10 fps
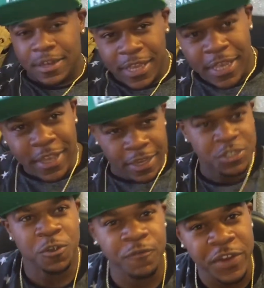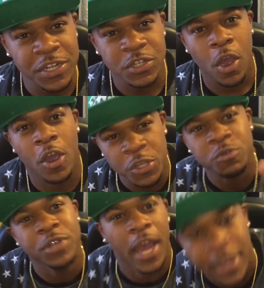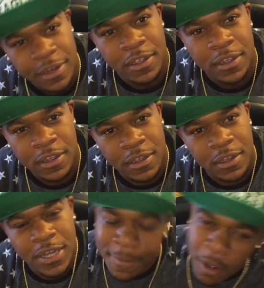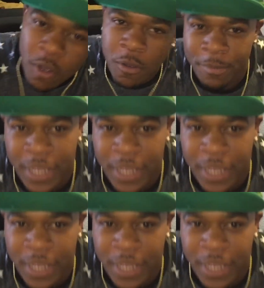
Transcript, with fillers: Nigga, is you finished? Are you done? Come on,